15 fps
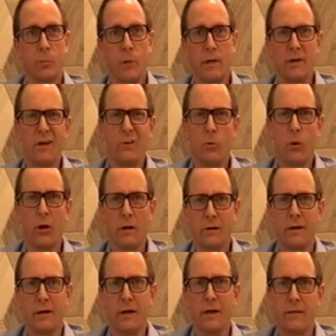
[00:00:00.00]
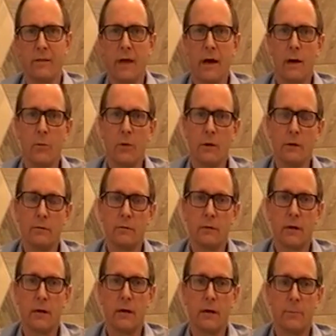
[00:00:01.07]
we did want to get that one
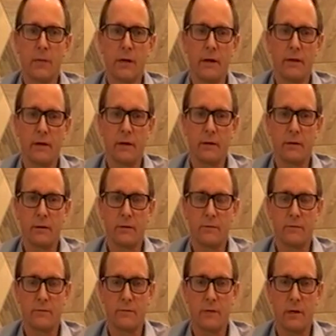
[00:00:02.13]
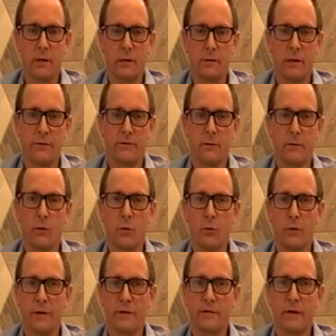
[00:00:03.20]
kind of up, and I think it's a low
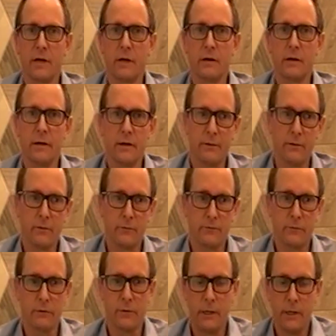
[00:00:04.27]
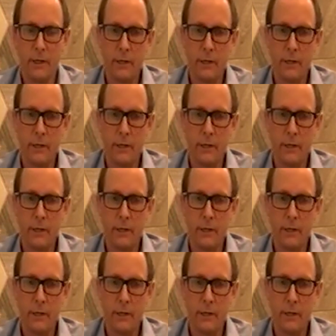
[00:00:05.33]
risk area, and those are